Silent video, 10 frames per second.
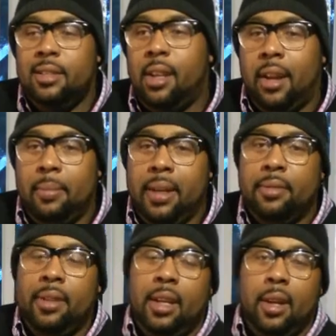Thought I'd make a
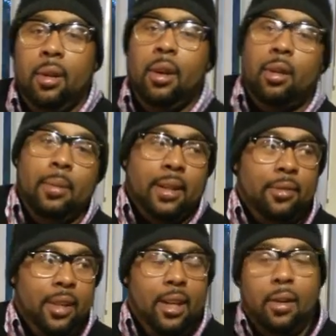video. I don't make a
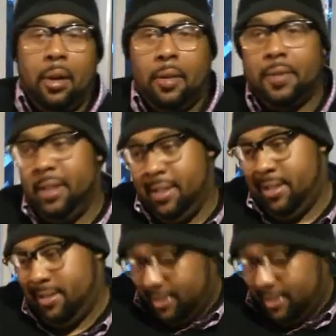video often.